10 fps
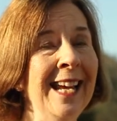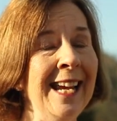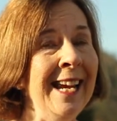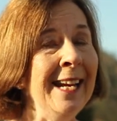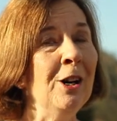
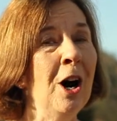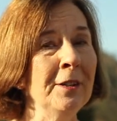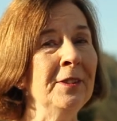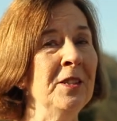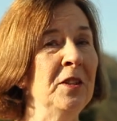He
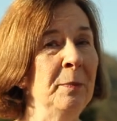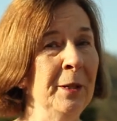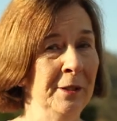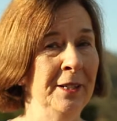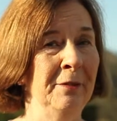caught the
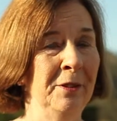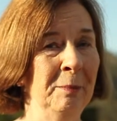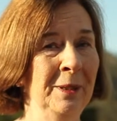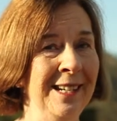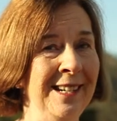spirit of the
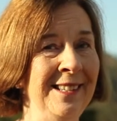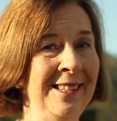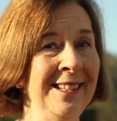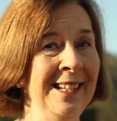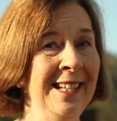place.